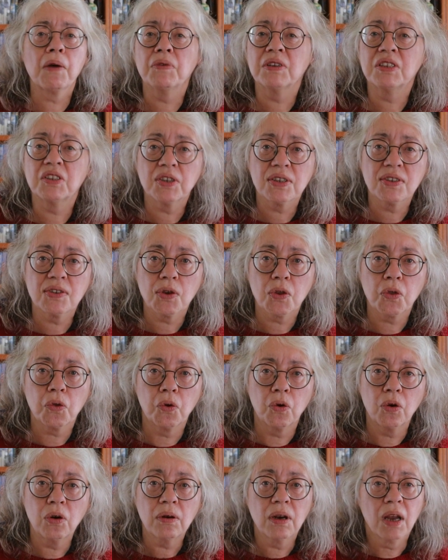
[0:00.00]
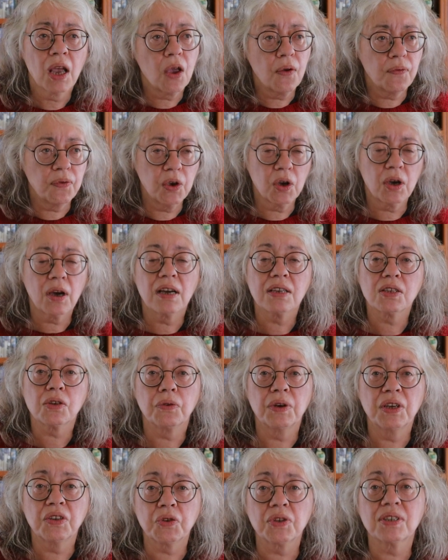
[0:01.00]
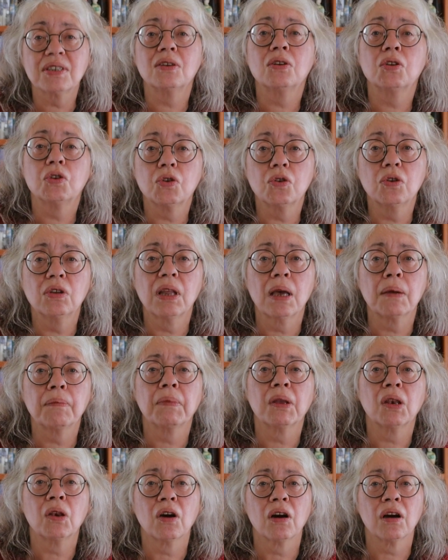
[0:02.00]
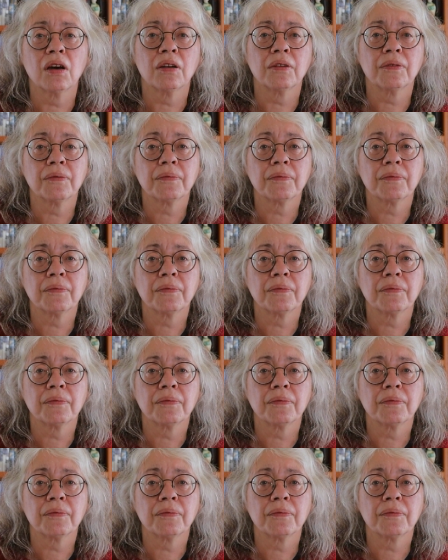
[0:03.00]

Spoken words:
it was just a thought. If you guys are interested, do let me know.